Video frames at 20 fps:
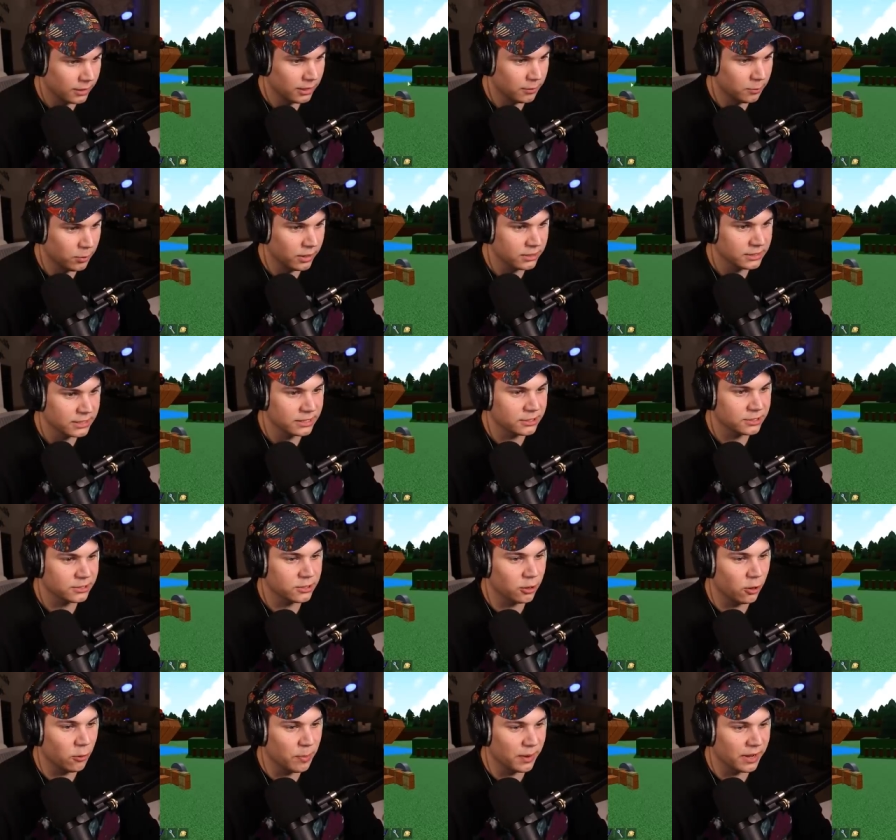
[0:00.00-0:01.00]
All right, boys, let's
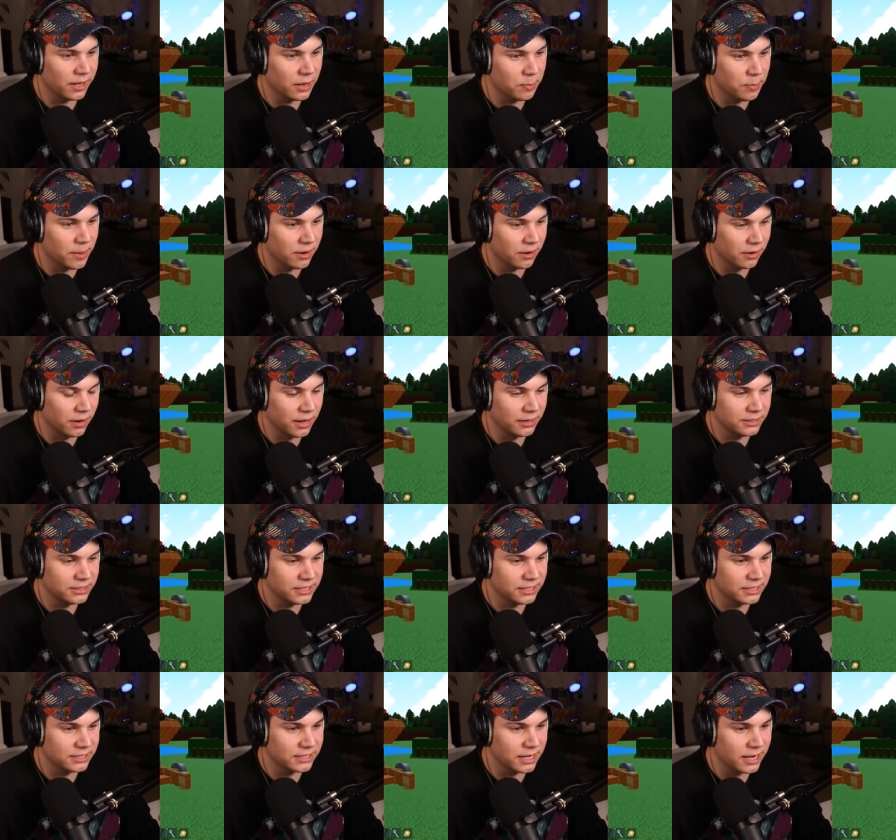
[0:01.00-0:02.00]
just hope I get a better
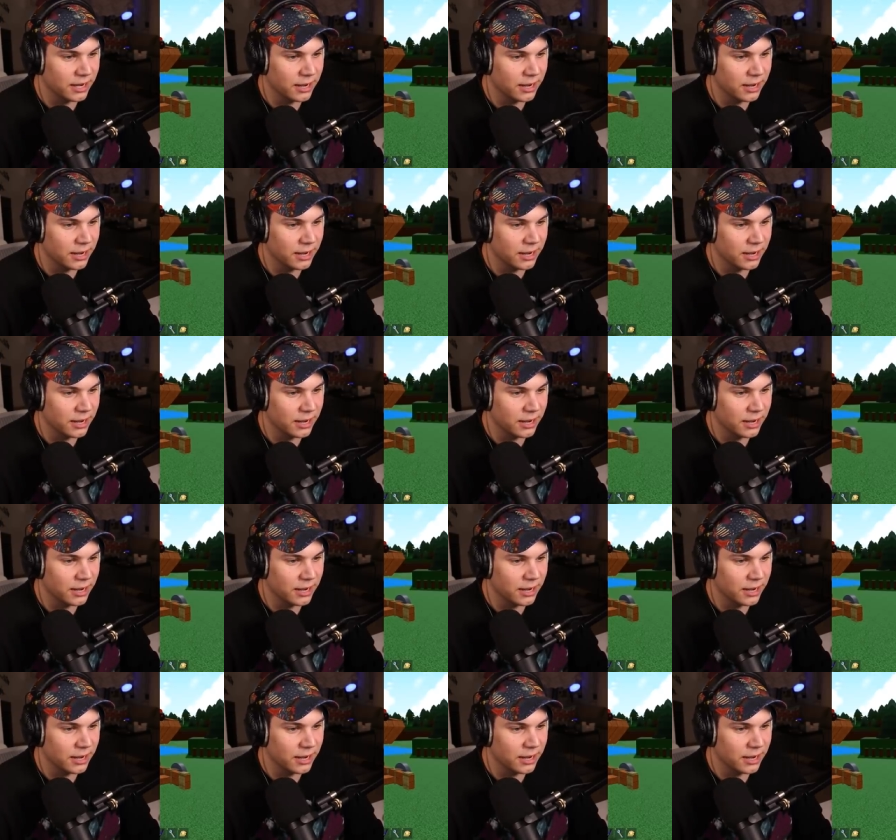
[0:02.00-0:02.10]
launch this